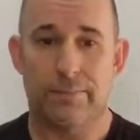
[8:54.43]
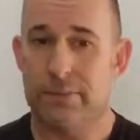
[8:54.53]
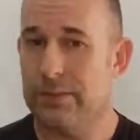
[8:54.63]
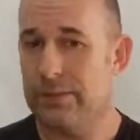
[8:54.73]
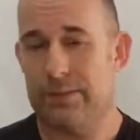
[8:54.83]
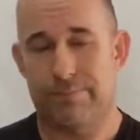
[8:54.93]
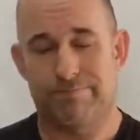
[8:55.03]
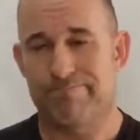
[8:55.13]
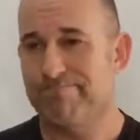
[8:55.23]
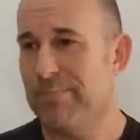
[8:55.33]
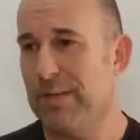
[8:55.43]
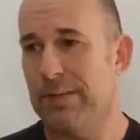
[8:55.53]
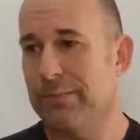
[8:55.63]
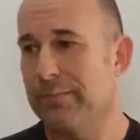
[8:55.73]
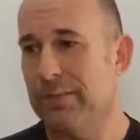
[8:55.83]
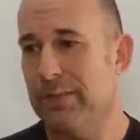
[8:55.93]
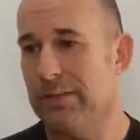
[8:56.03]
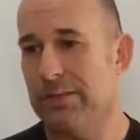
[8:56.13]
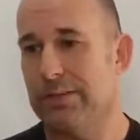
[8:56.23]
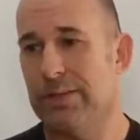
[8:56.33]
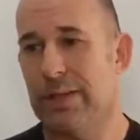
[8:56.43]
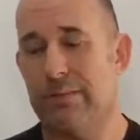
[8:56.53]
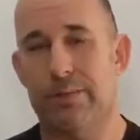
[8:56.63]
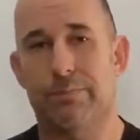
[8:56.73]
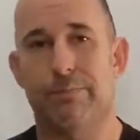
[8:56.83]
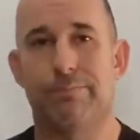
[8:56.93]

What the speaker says: Because you shouldn't have to